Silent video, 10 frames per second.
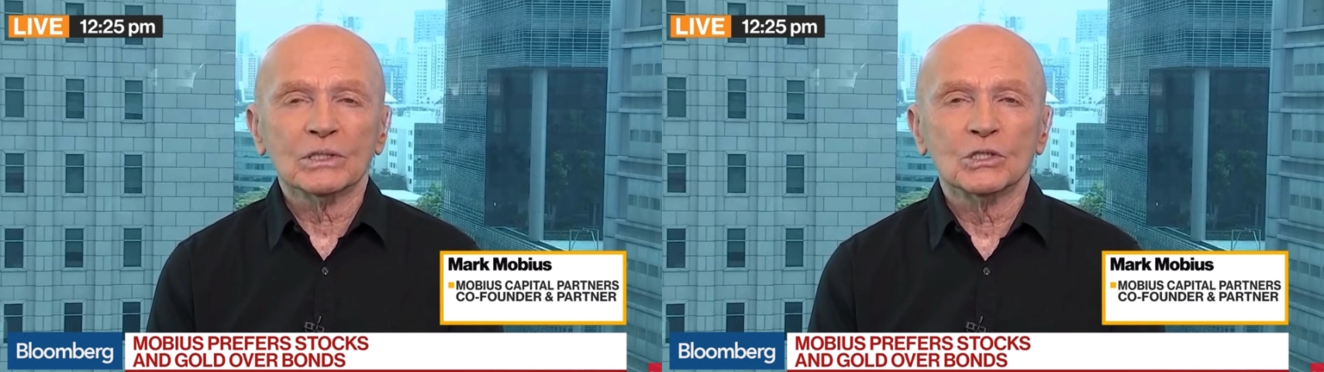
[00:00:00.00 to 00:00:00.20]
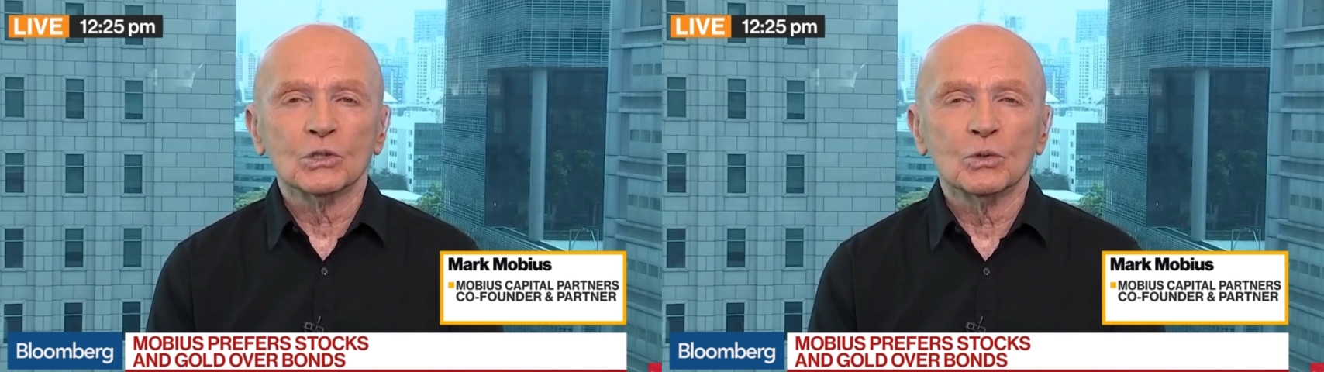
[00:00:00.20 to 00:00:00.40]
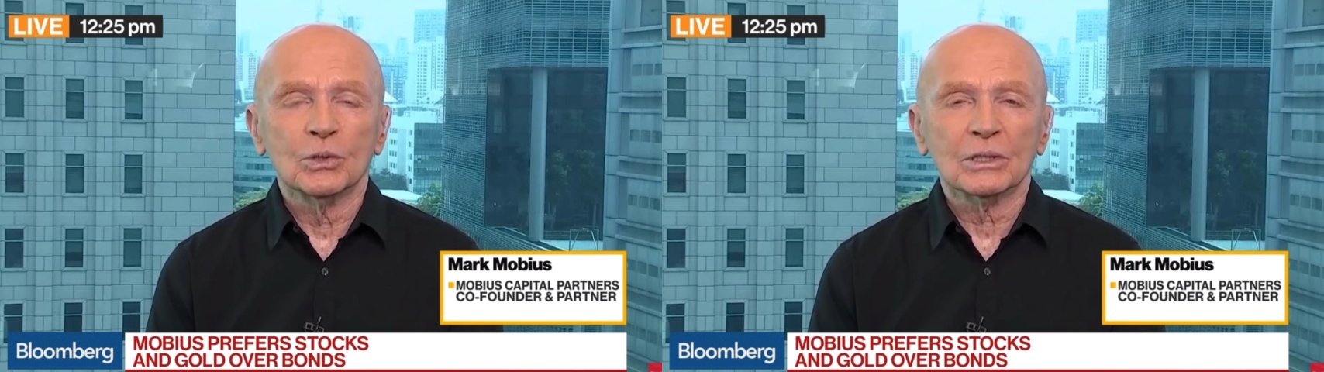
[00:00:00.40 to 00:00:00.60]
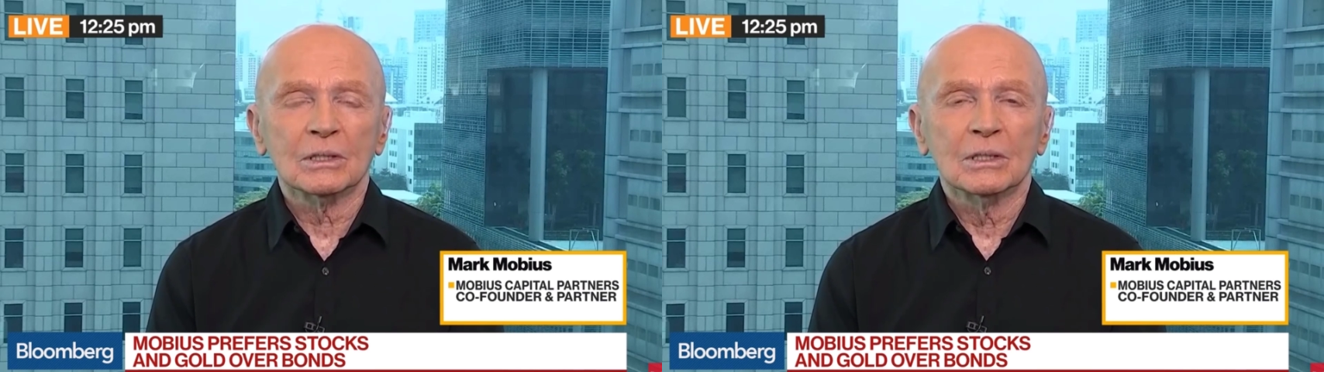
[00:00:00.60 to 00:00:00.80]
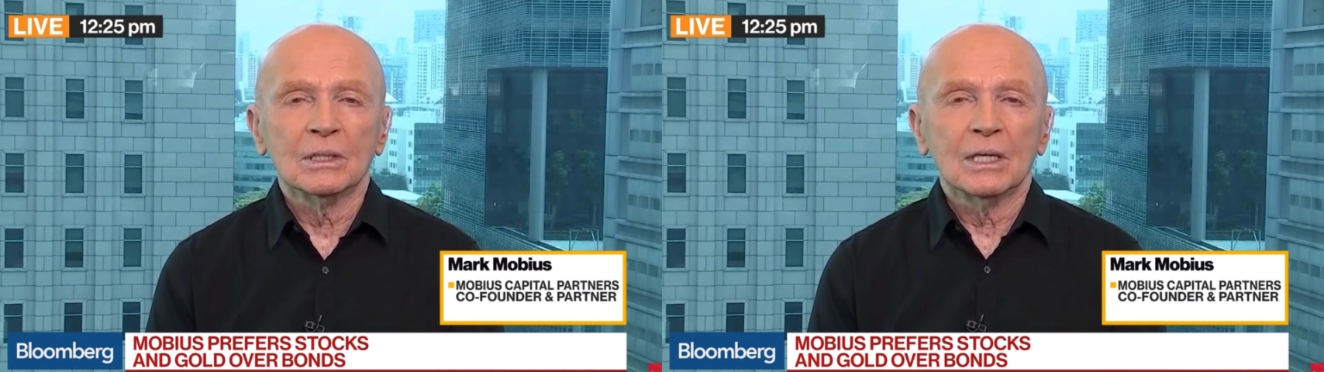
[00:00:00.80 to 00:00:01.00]
to do with
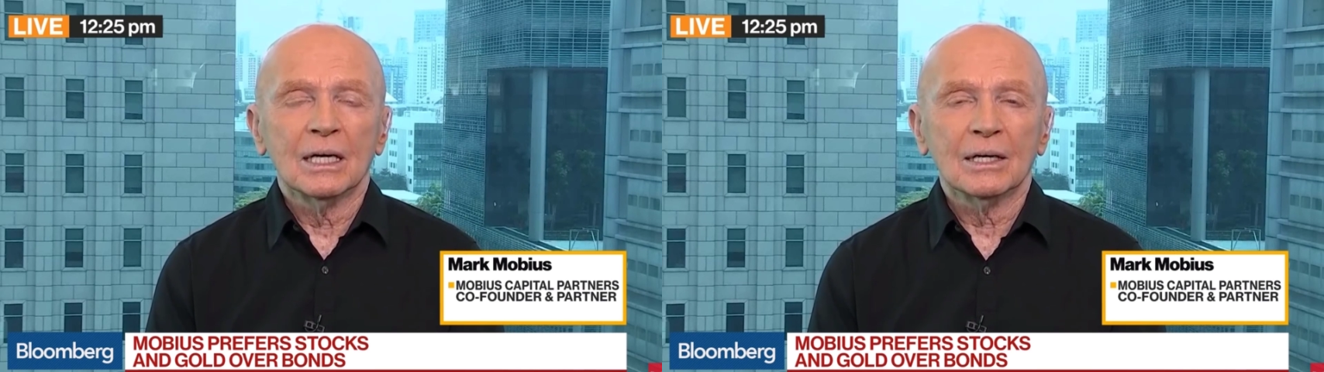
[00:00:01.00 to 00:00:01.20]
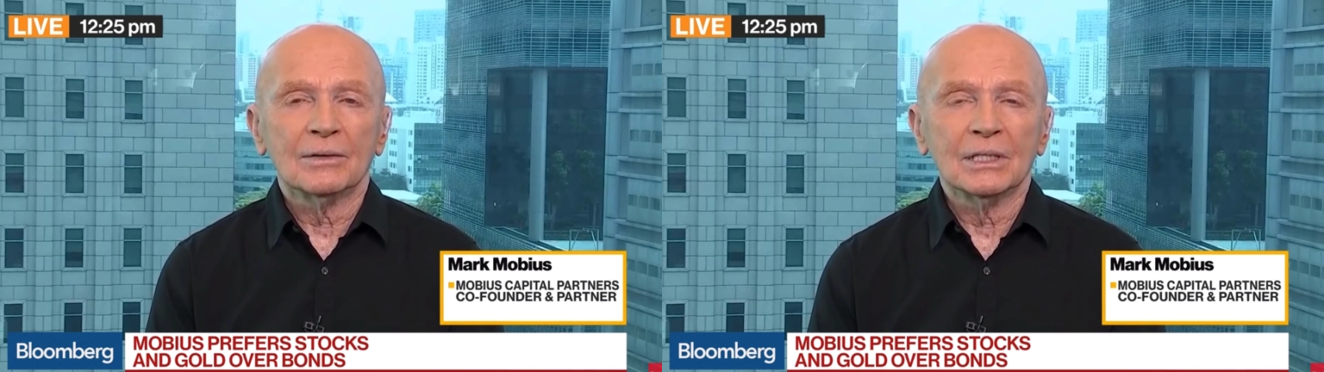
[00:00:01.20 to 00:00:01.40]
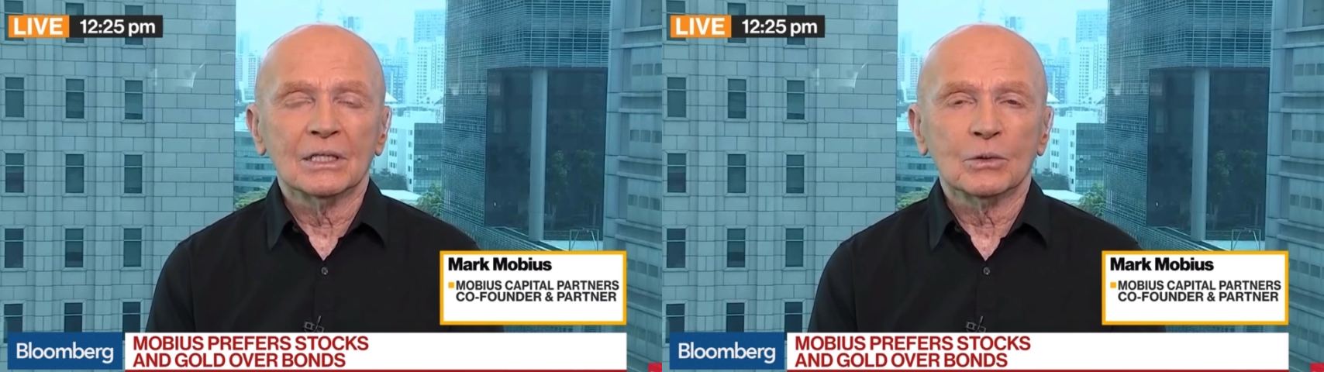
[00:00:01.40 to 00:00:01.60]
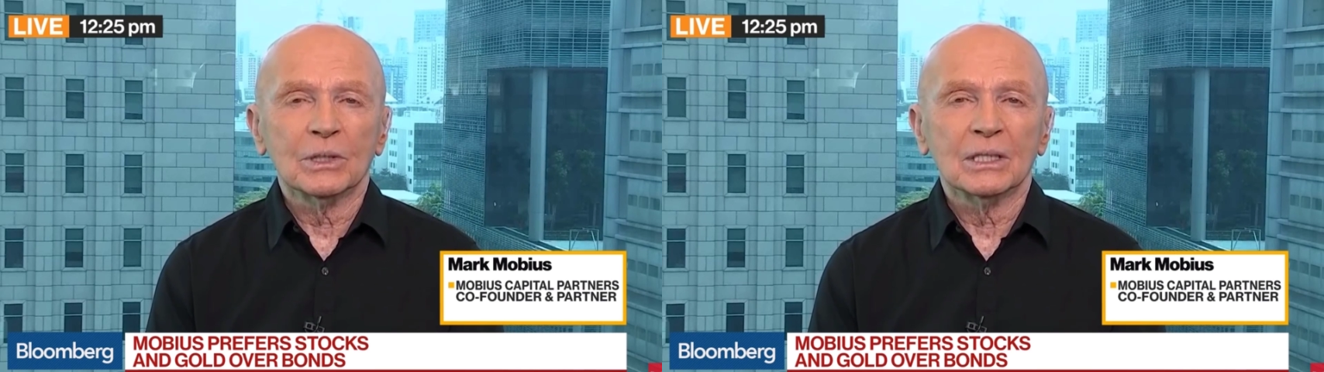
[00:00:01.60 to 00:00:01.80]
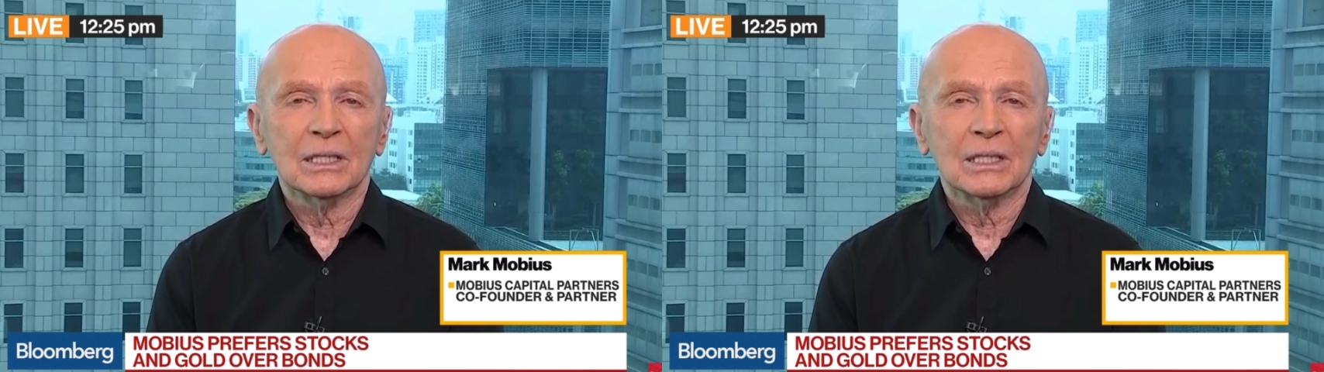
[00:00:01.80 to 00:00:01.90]
the liquidity in